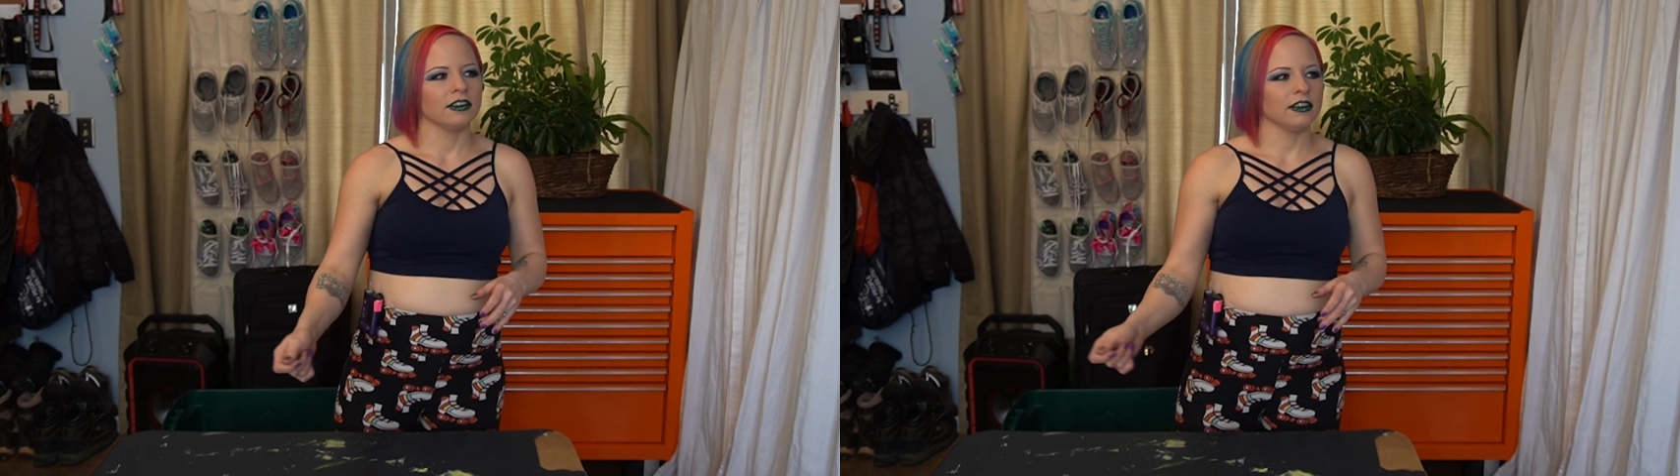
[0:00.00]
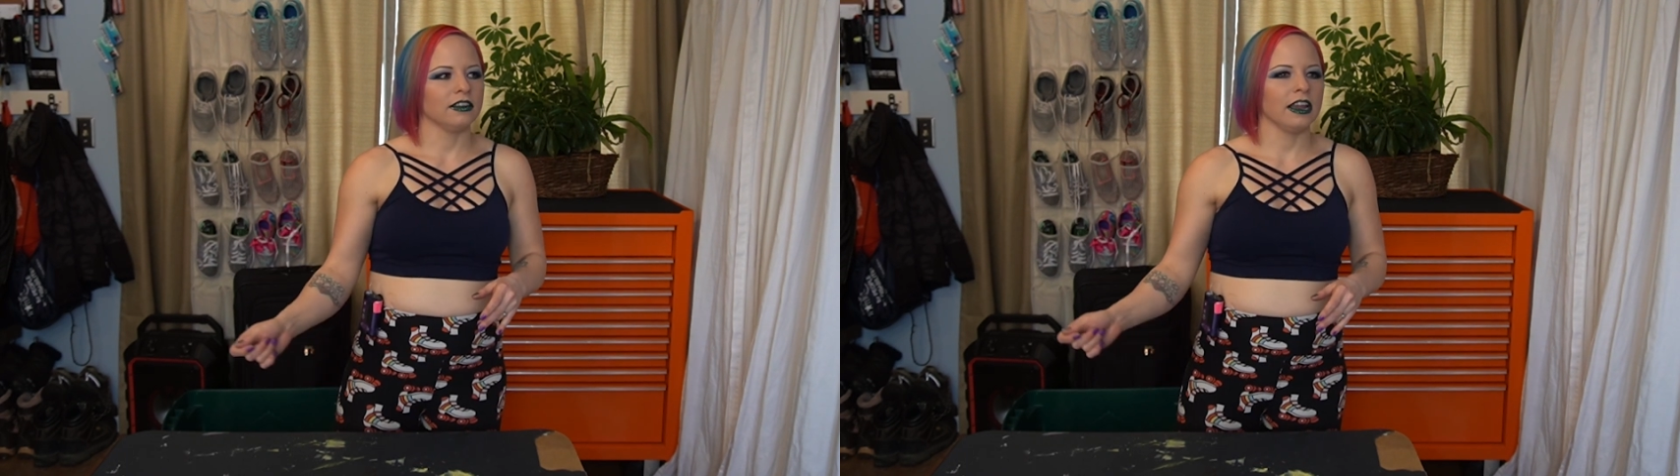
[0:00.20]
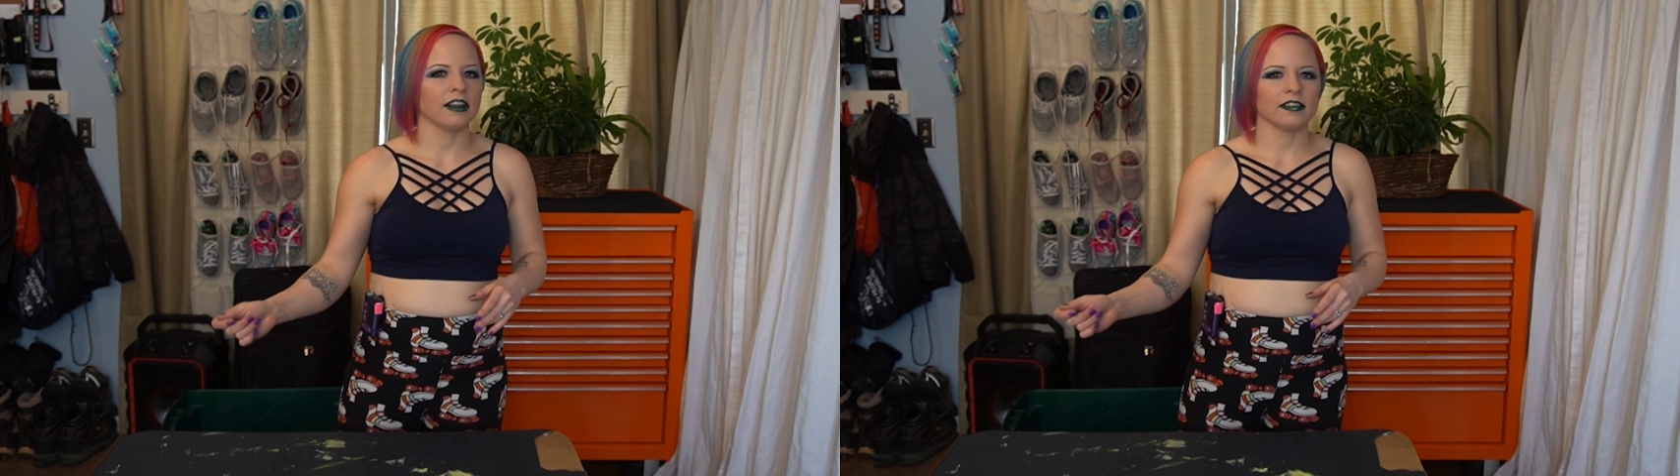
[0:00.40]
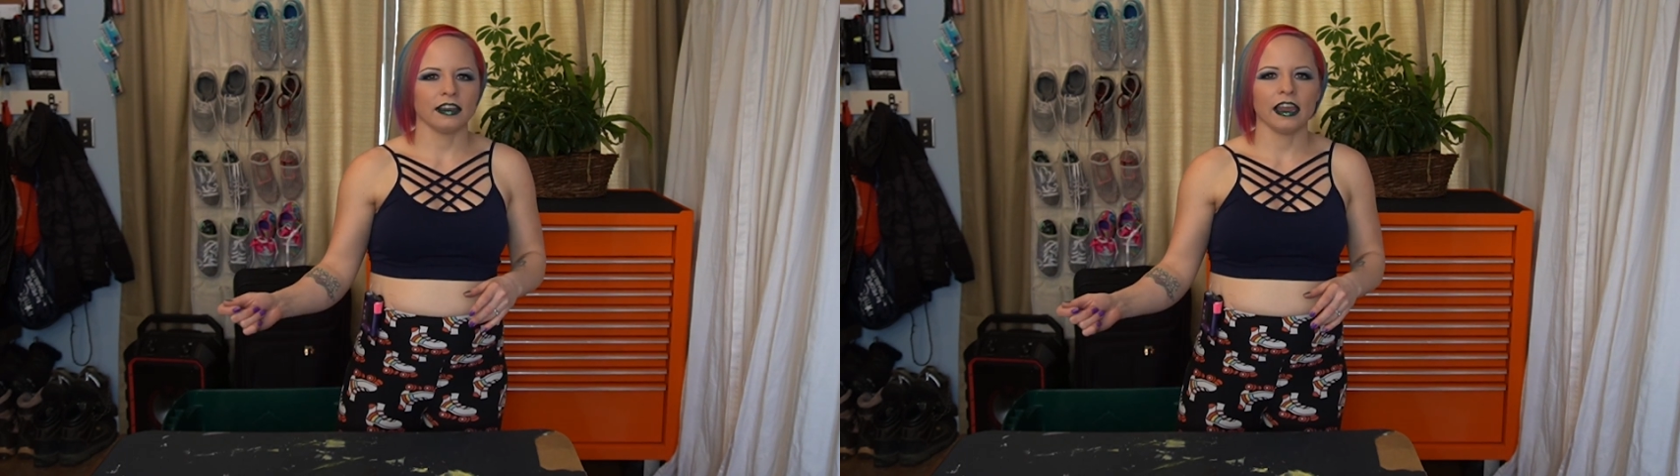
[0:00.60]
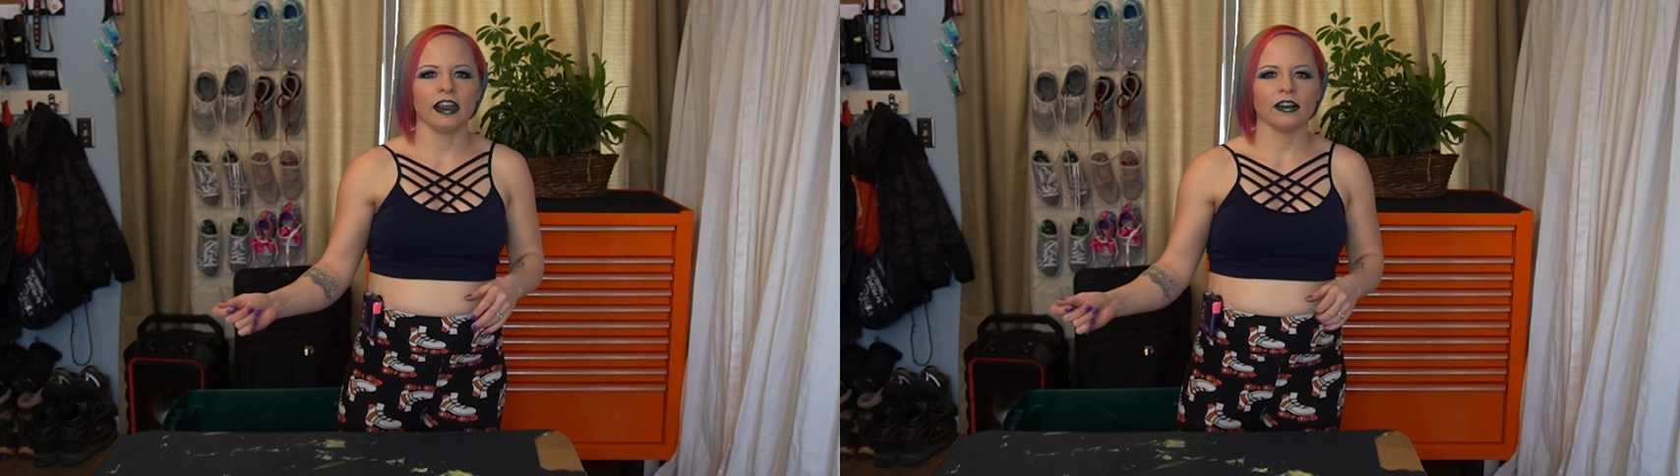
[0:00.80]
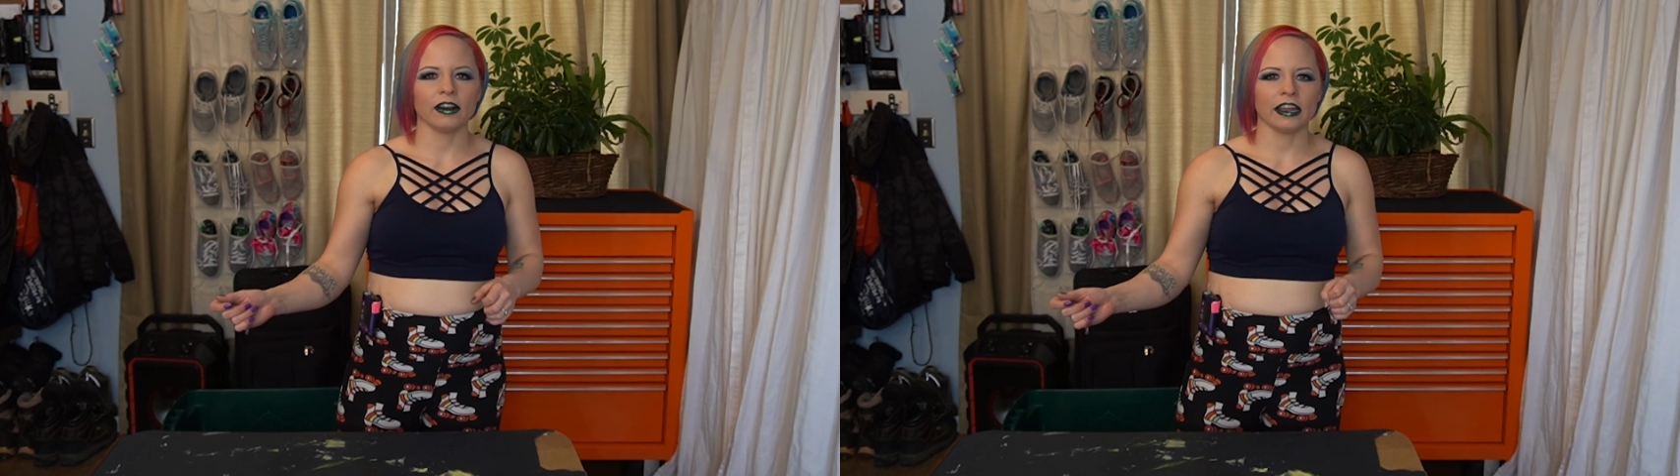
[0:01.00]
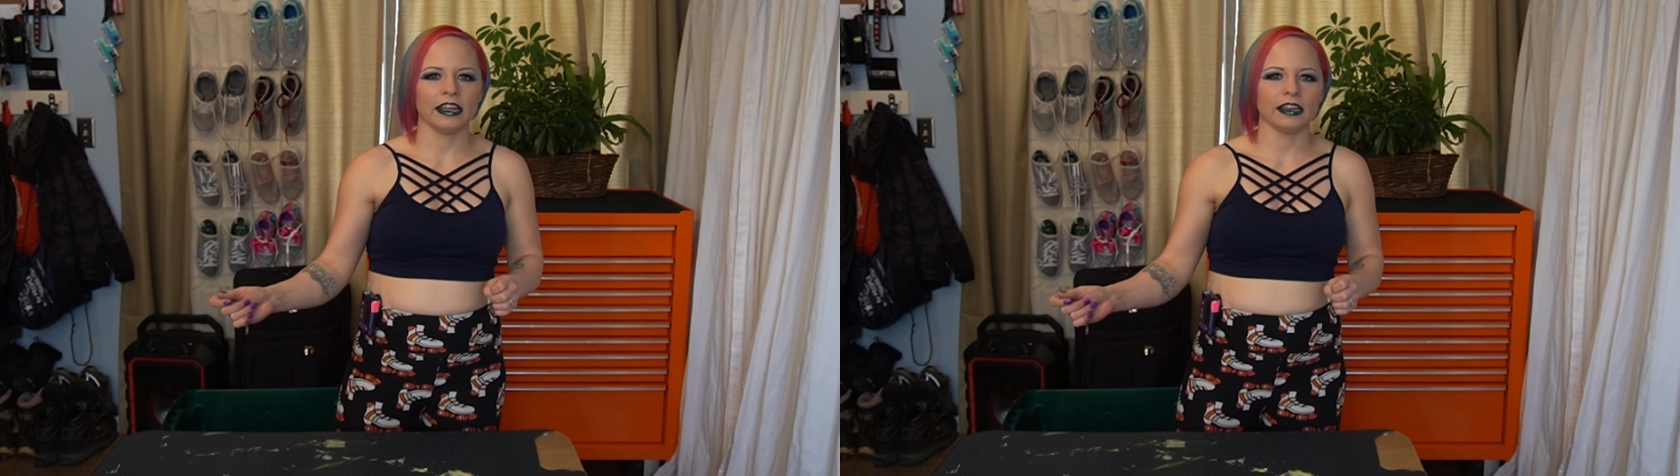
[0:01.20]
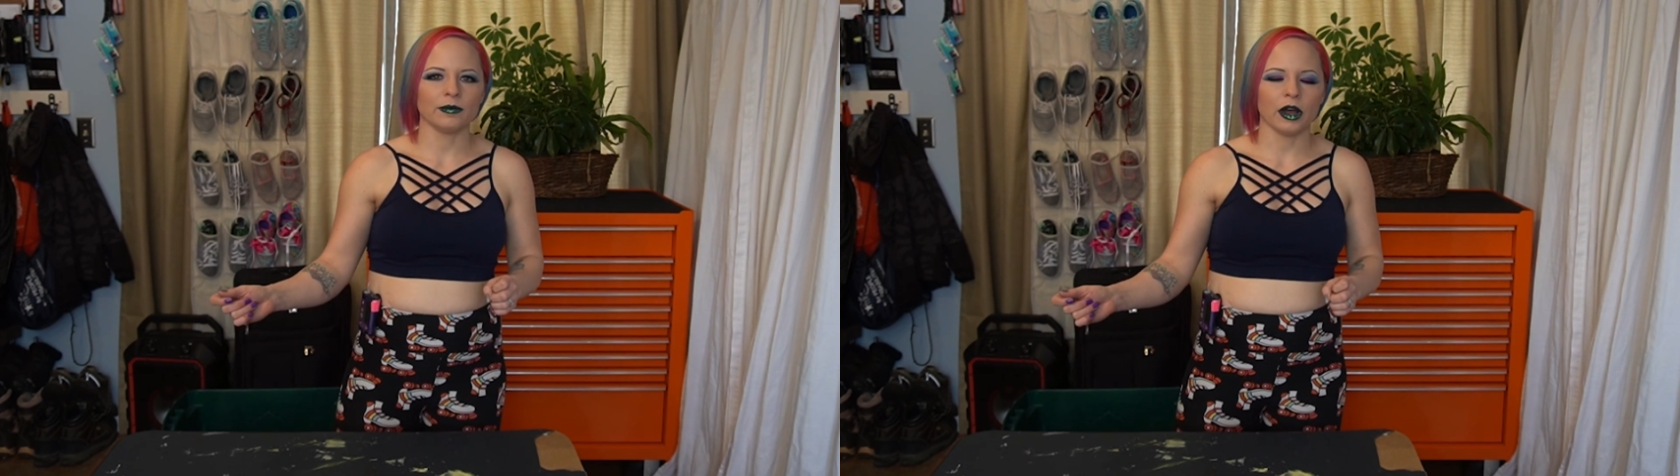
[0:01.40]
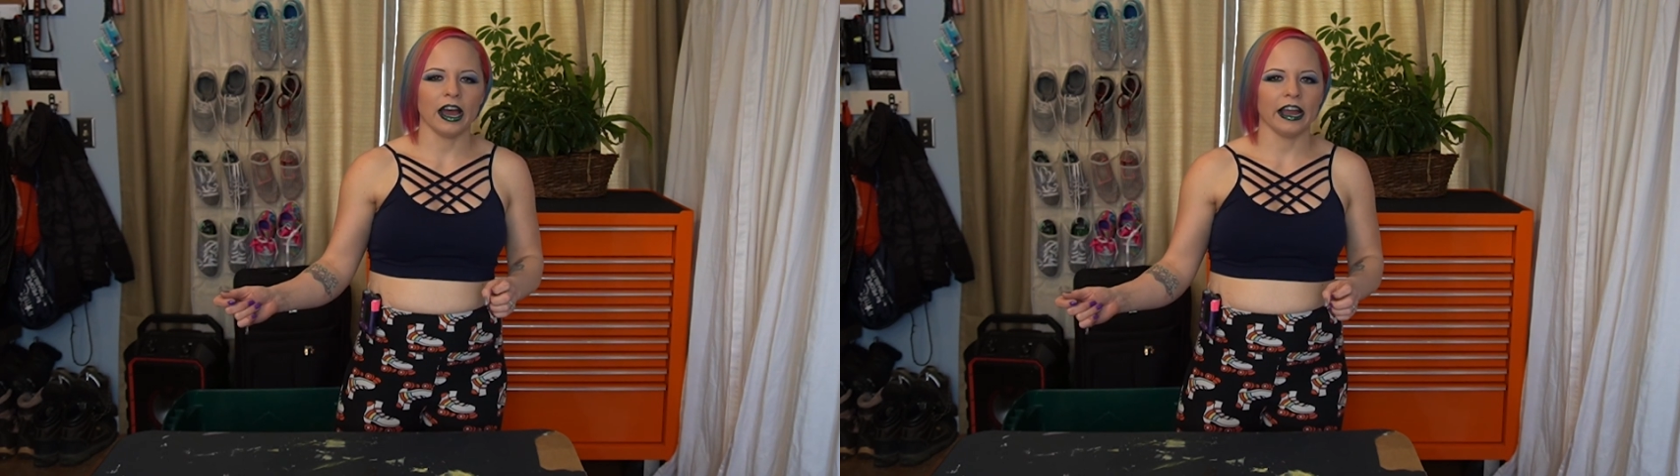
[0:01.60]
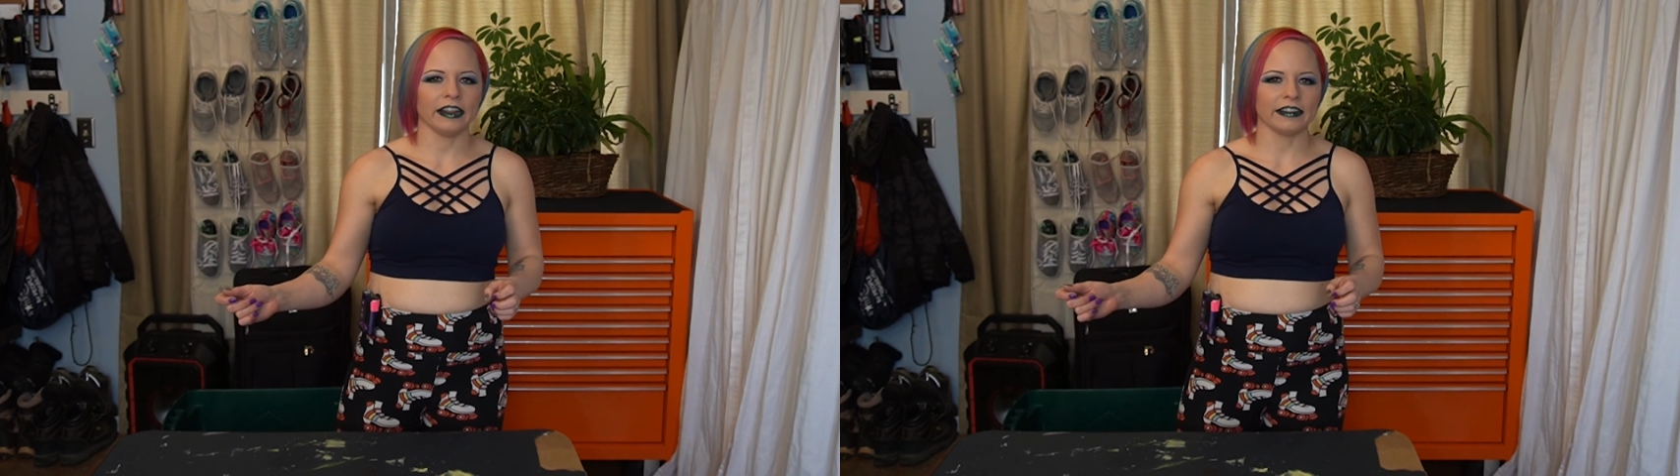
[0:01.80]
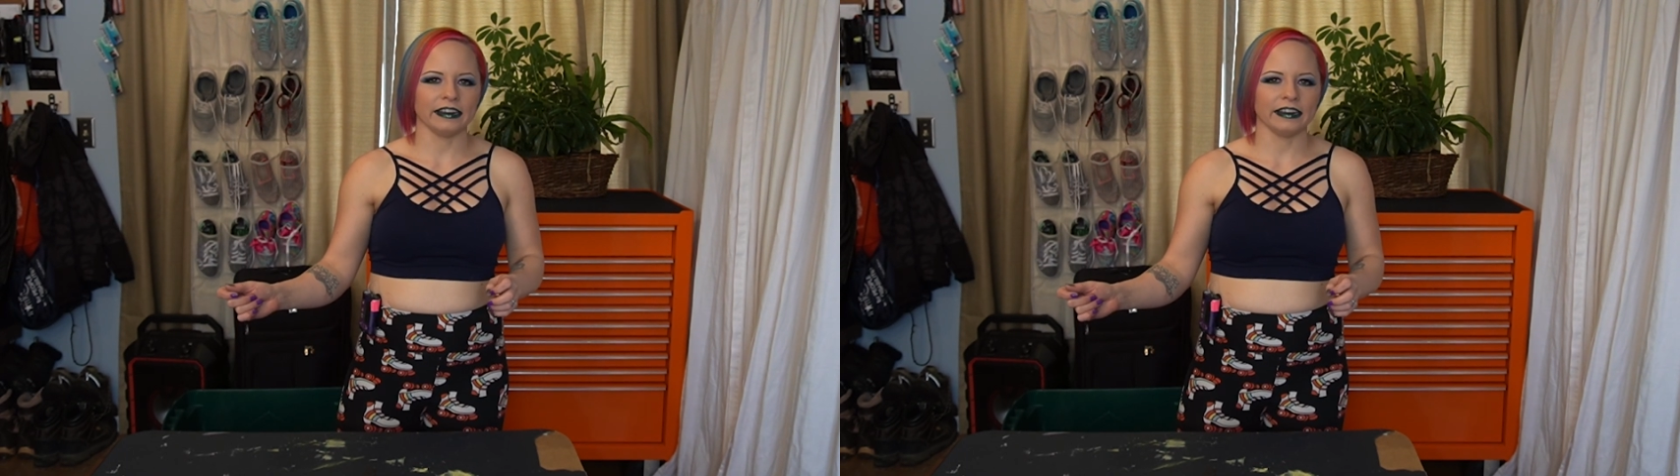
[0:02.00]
Nancy Kerrigan behind the